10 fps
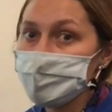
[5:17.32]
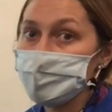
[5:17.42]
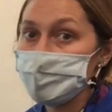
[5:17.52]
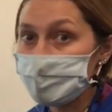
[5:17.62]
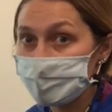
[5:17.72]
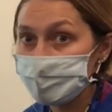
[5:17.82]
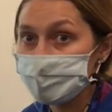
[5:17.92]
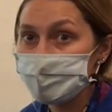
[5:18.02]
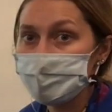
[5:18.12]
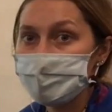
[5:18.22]

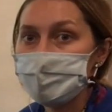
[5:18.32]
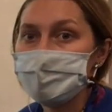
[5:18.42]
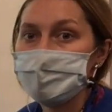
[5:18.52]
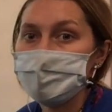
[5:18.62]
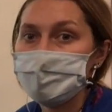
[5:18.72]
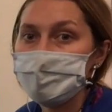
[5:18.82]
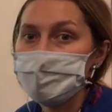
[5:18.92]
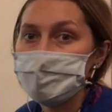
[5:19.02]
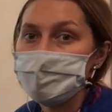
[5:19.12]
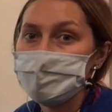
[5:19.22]

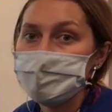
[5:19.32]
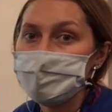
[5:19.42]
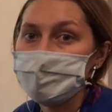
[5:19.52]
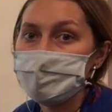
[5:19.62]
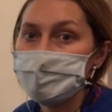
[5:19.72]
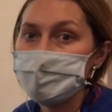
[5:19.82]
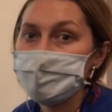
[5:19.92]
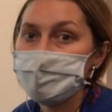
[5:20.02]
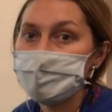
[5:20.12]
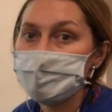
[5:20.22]

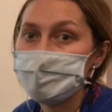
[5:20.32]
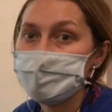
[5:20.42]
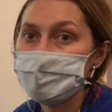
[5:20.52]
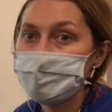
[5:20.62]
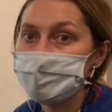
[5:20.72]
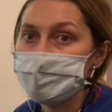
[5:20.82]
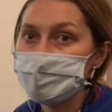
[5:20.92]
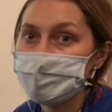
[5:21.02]
This person isn't speaking.